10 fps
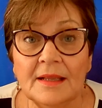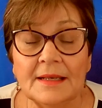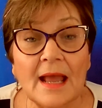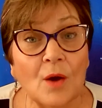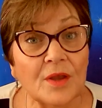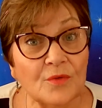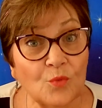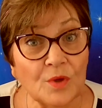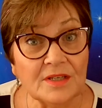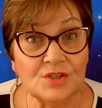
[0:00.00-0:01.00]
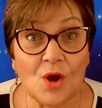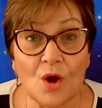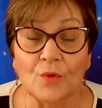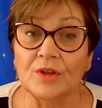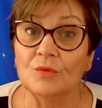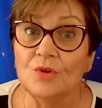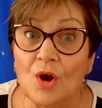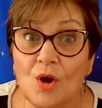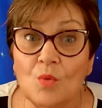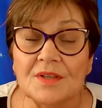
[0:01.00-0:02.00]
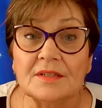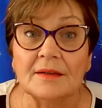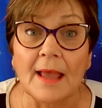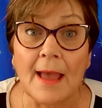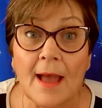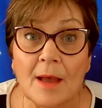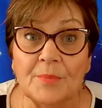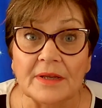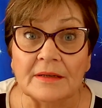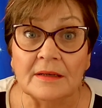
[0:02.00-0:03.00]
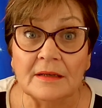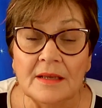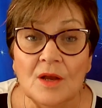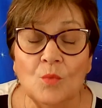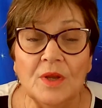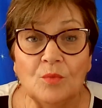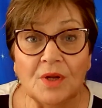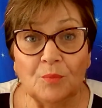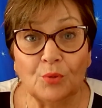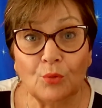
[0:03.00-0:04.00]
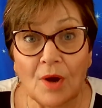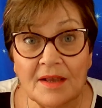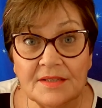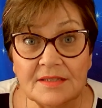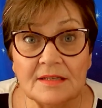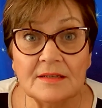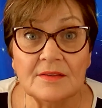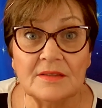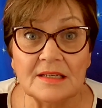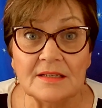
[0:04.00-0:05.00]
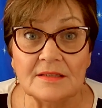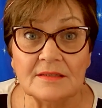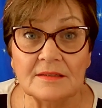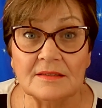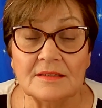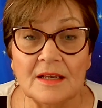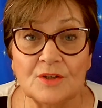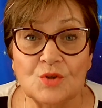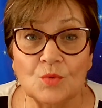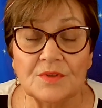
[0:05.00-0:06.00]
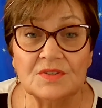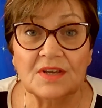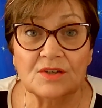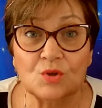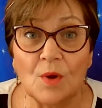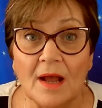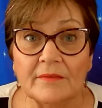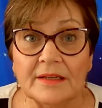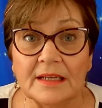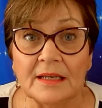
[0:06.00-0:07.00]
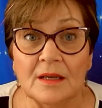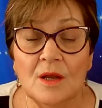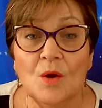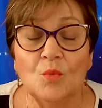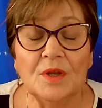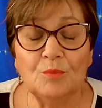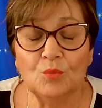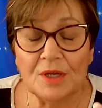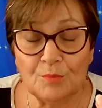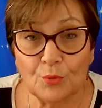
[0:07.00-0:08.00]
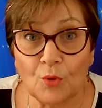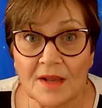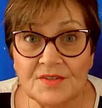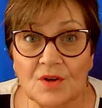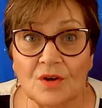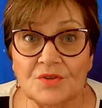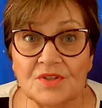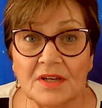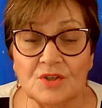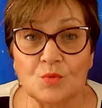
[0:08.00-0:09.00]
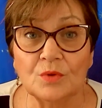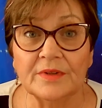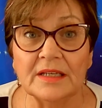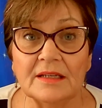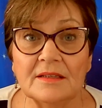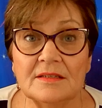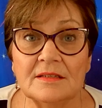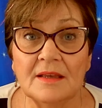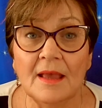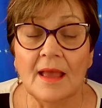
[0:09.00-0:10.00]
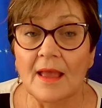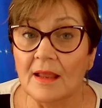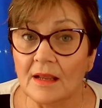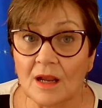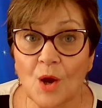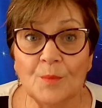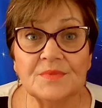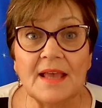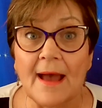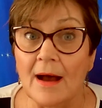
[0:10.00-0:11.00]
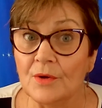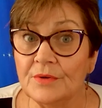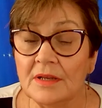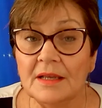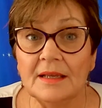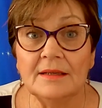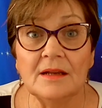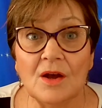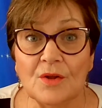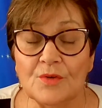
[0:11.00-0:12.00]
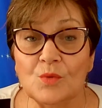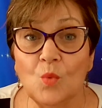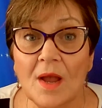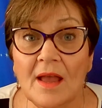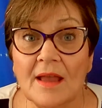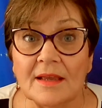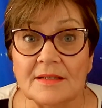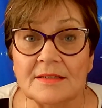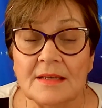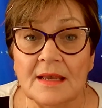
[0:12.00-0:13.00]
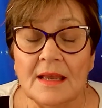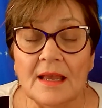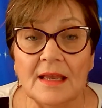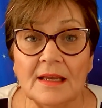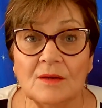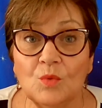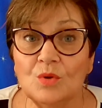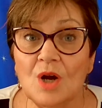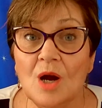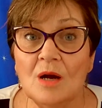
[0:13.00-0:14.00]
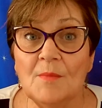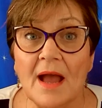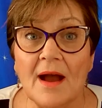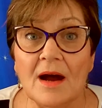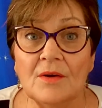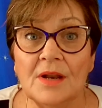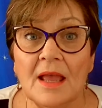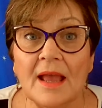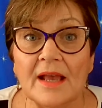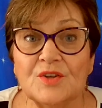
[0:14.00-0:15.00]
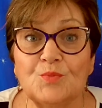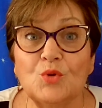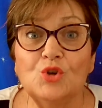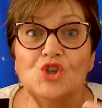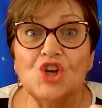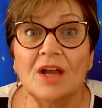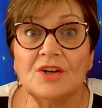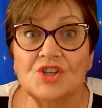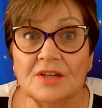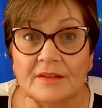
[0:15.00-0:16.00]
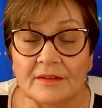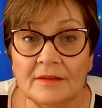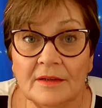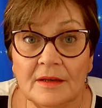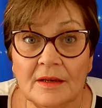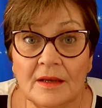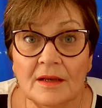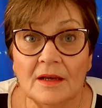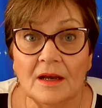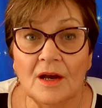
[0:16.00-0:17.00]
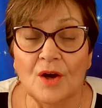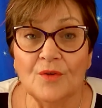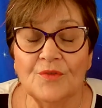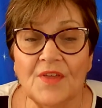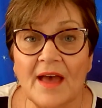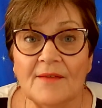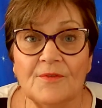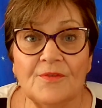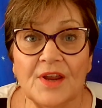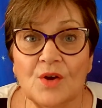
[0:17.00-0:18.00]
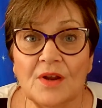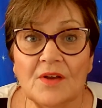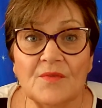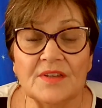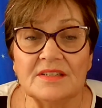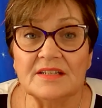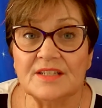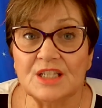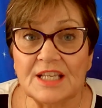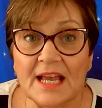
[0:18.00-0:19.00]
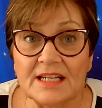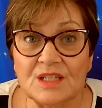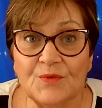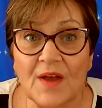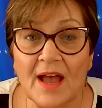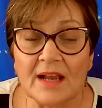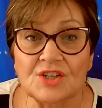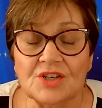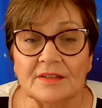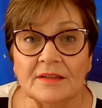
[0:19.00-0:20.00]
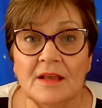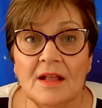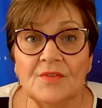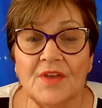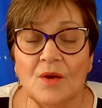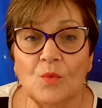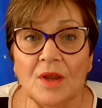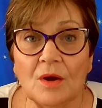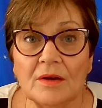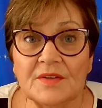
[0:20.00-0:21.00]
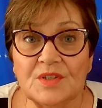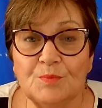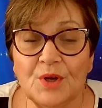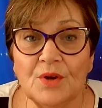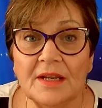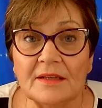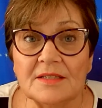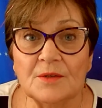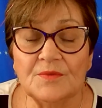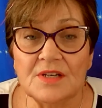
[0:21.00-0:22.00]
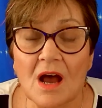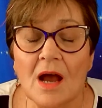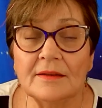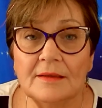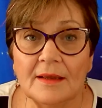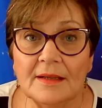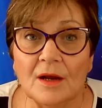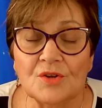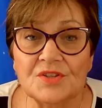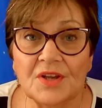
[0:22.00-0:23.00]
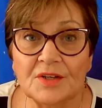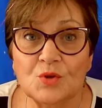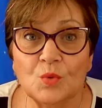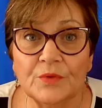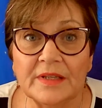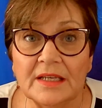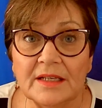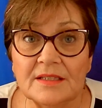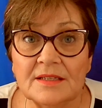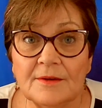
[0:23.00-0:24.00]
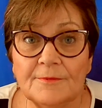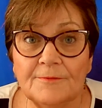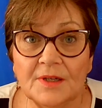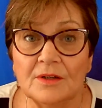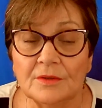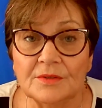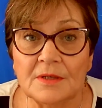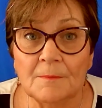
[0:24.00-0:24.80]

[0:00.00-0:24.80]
Now, if we don't, you know what's going to happen. We repress the sexuality, we repress our sexual needs, and it comes out in other ways. It will come out as projection of the dissatisfaction that we are experiencing of not getting our sexual needs filled.